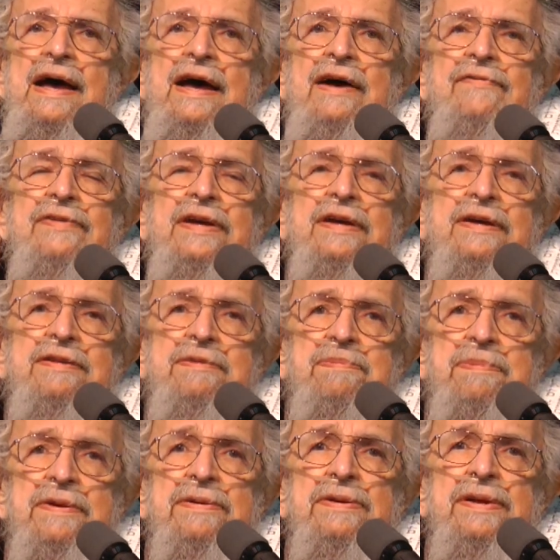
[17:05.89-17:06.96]
having
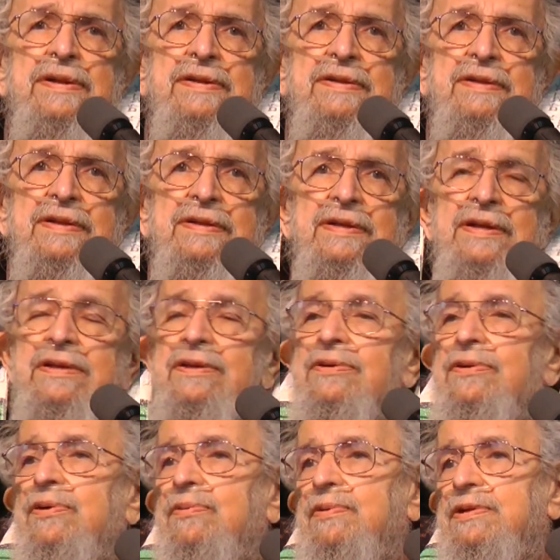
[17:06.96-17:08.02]
experienced it, then you
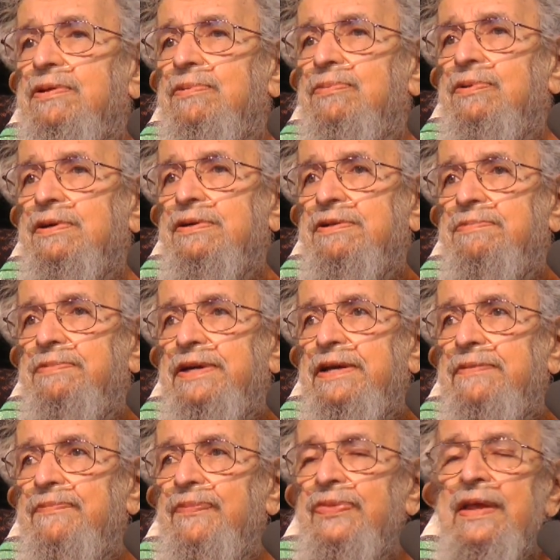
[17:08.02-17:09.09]
know what the words
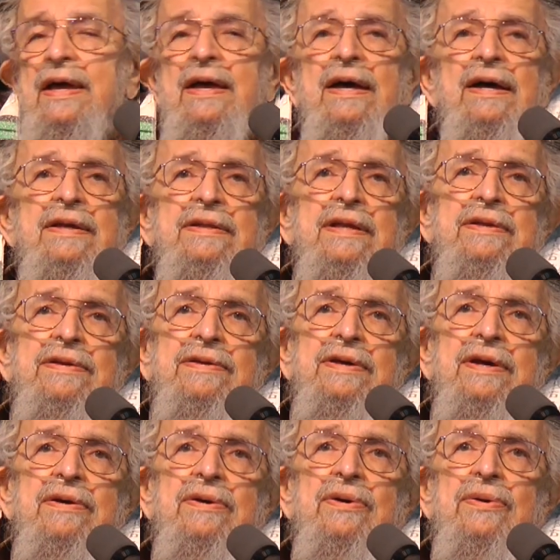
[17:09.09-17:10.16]
mean. And then you
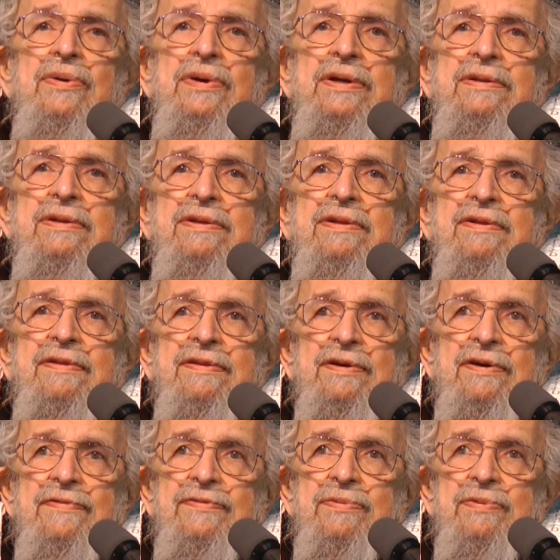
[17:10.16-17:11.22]
can go into the
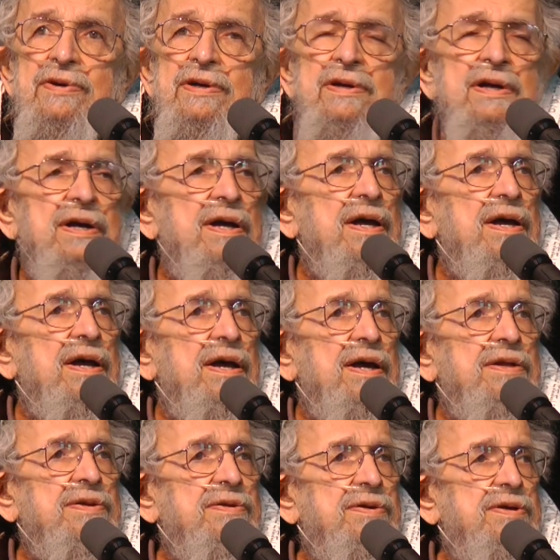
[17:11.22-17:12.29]
software
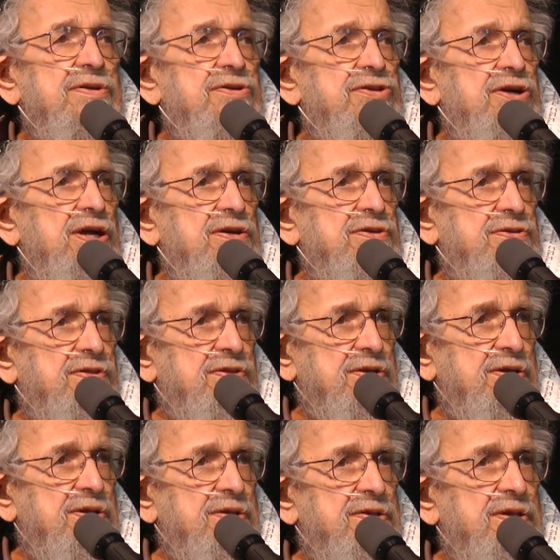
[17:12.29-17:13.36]
and you can change
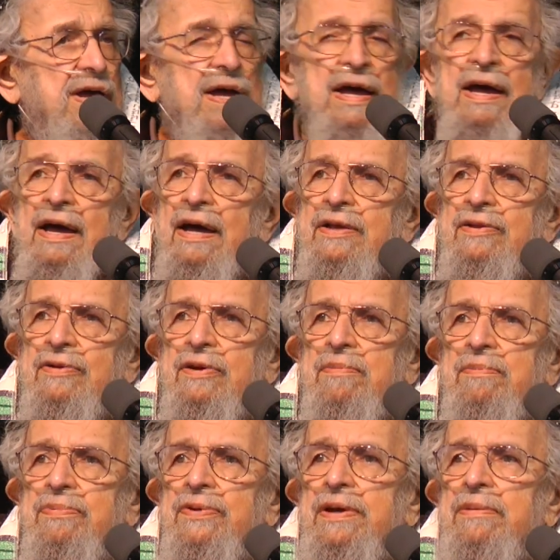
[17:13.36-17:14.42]
things and you
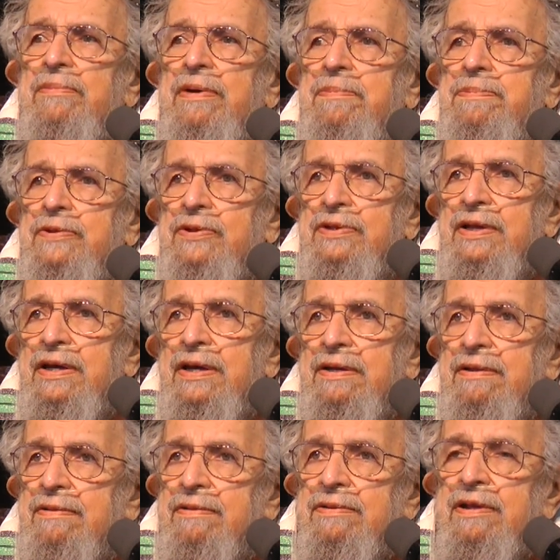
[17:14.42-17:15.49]
can bring them up to
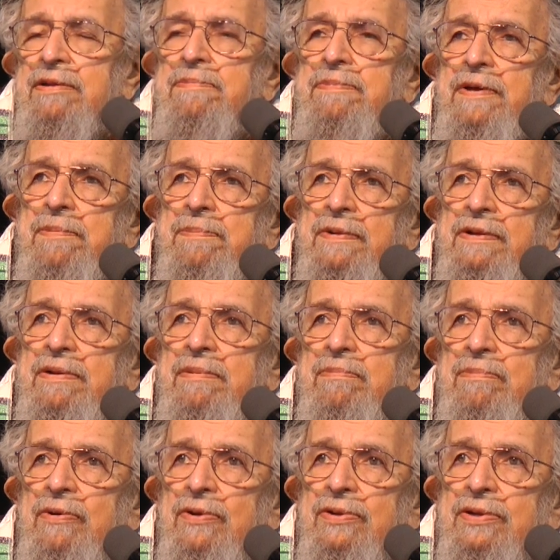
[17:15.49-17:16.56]
date so that people
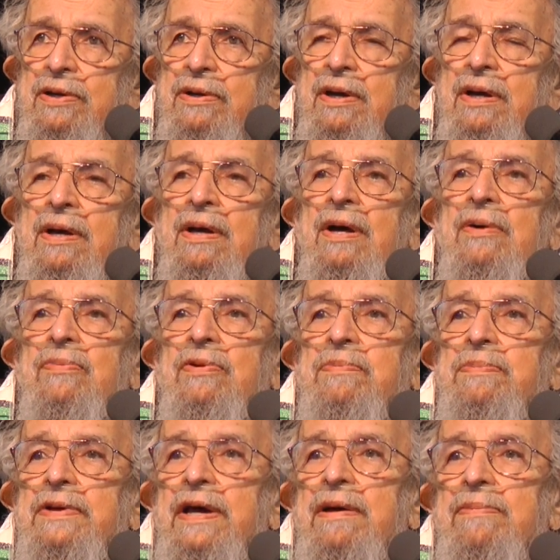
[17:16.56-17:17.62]
in Boulder
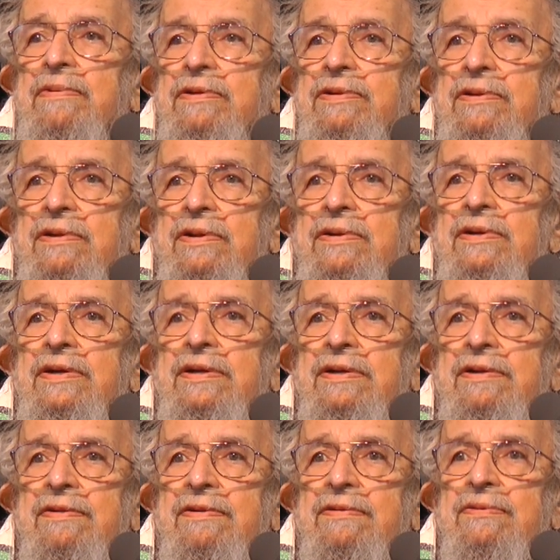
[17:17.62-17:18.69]
will be able to learn at
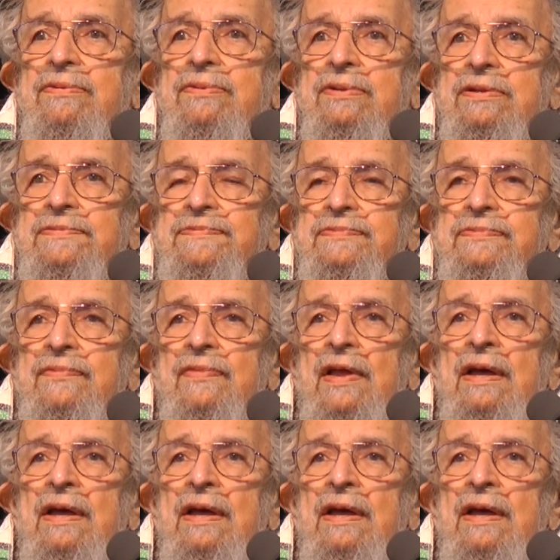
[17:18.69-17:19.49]
a school